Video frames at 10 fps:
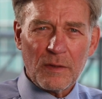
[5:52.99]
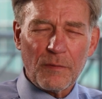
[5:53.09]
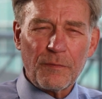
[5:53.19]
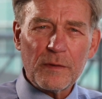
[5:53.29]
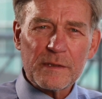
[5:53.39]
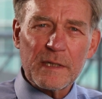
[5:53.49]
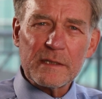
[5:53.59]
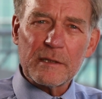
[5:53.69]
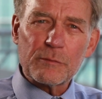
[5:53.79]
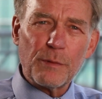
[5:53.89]
The first
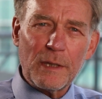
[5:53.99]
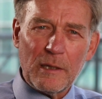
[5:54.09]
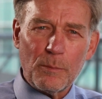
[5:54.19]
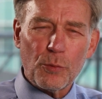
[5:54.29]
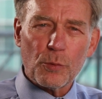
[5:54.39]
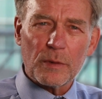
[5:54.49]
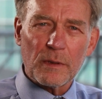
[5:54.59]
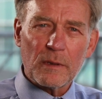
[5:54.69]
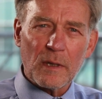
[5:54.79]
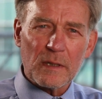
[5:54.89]
is, it's really
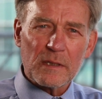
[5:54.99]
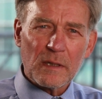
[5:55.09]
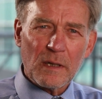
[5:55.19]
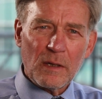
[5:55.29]
important that